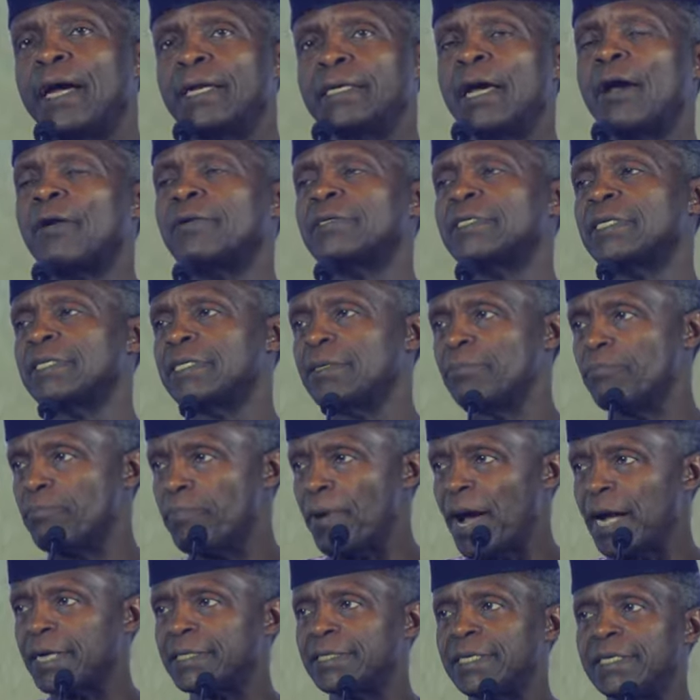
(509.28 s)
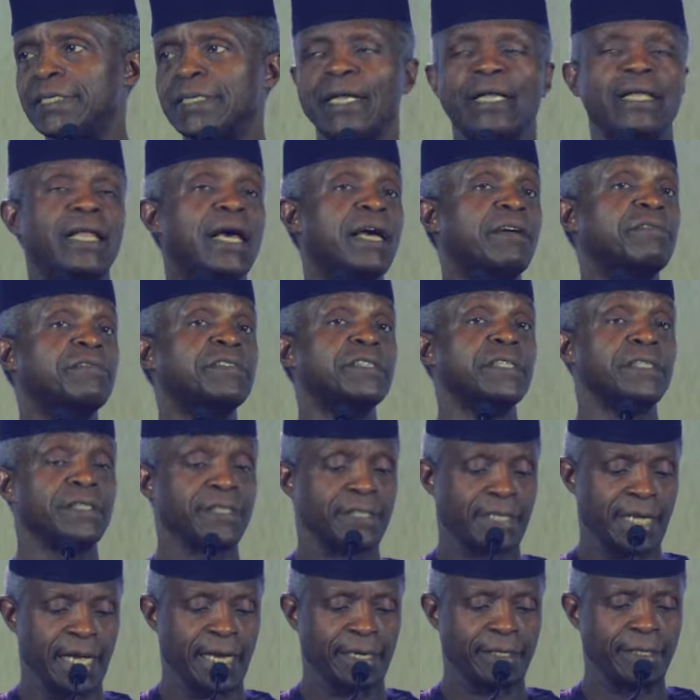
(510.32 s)
and how it had impacted her life
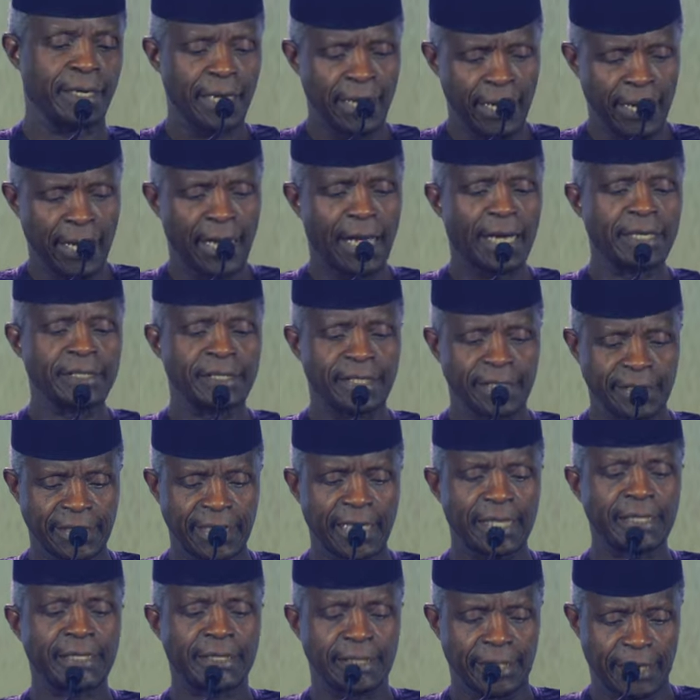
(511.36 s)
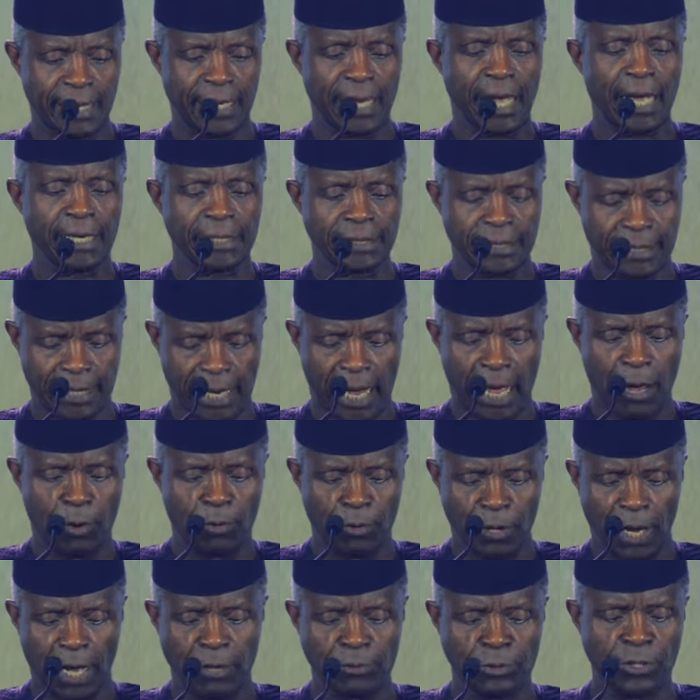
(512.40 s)
since then. And she said, and
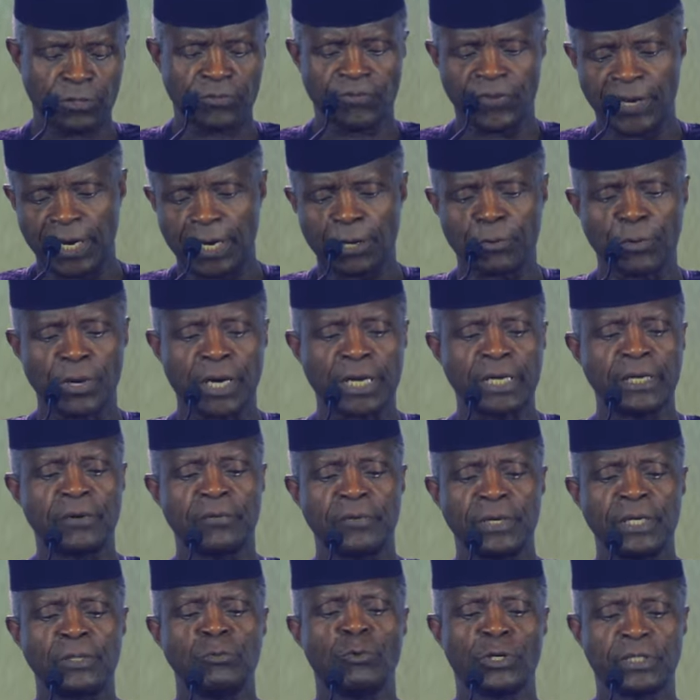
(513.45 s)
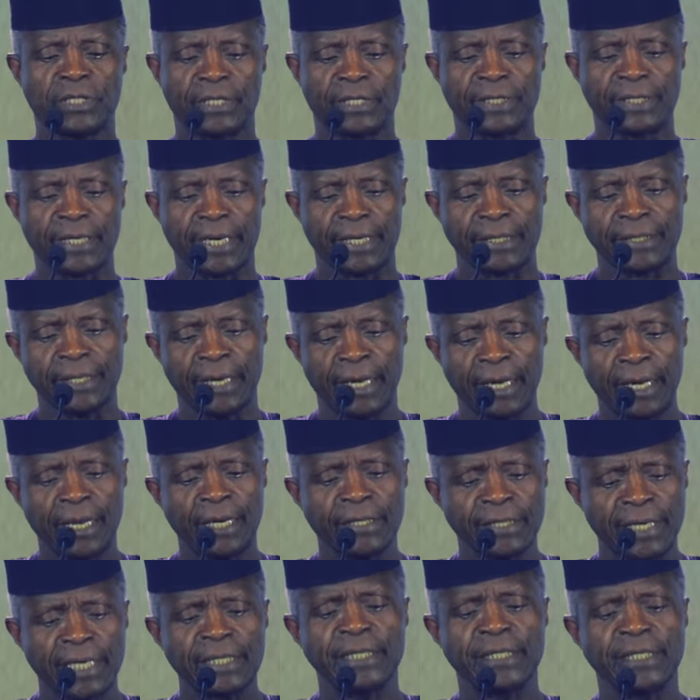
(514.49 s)
I'll just very quickly read what she said.
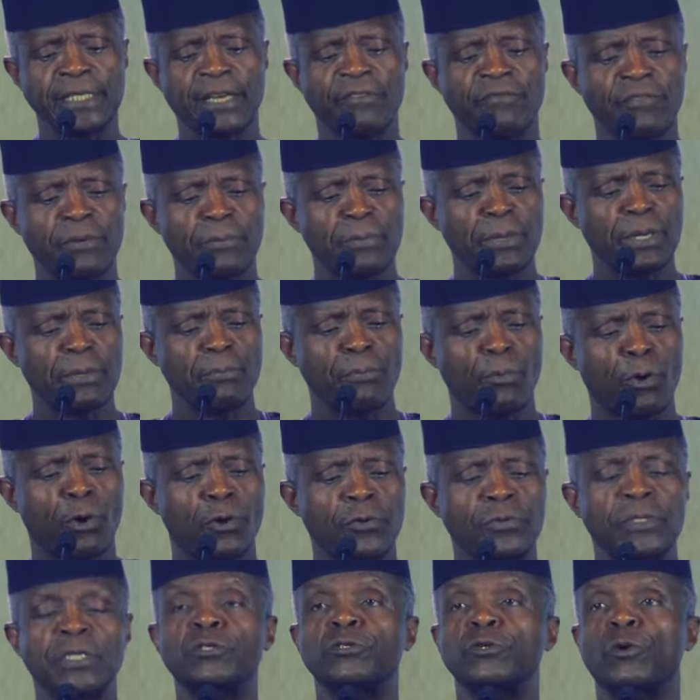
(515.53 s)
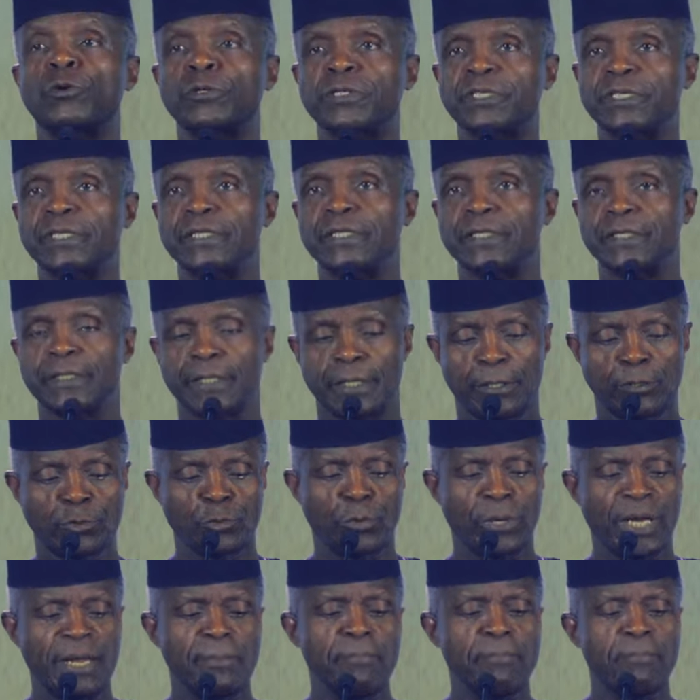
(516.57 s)
She said, "It's given me more resources
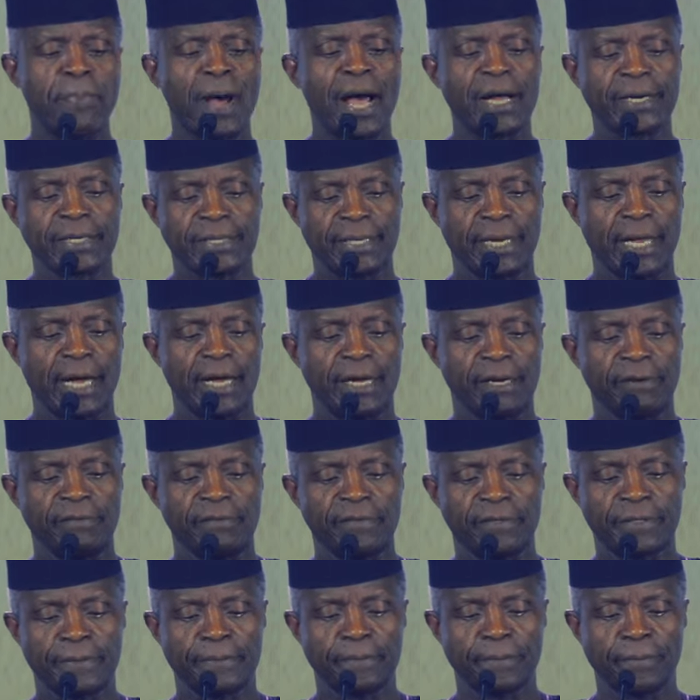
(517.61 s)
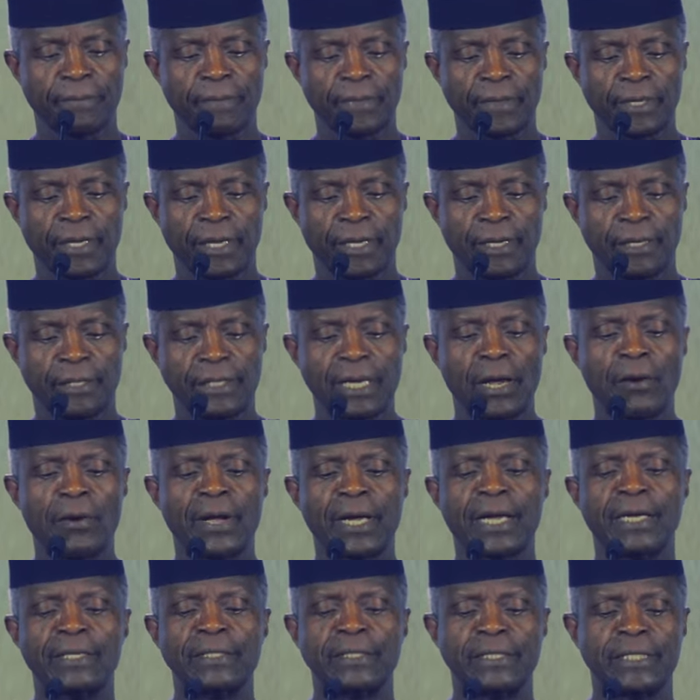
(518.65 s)
to impact lives. Now
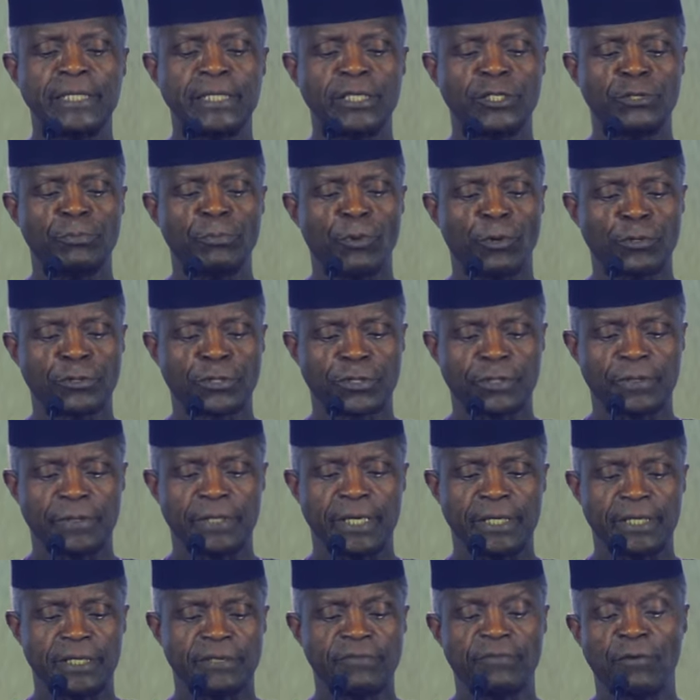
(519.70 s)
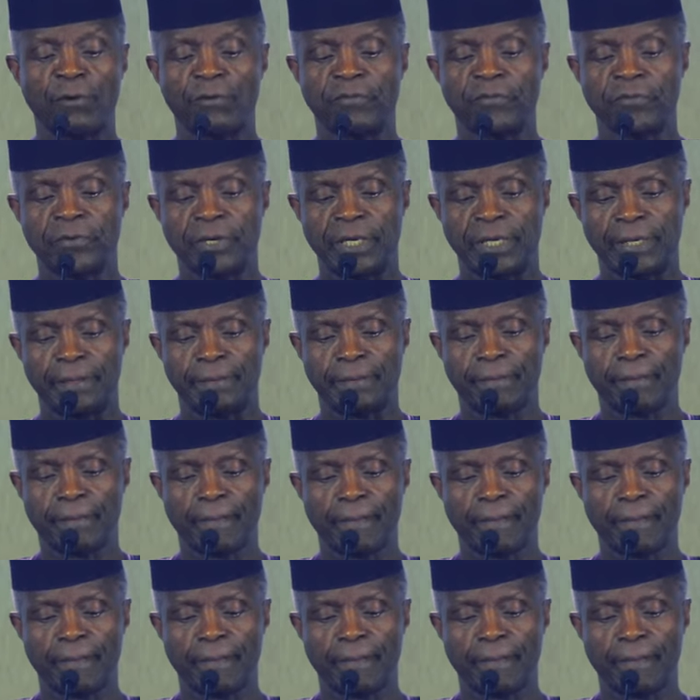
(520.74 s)
I can teach more students for free.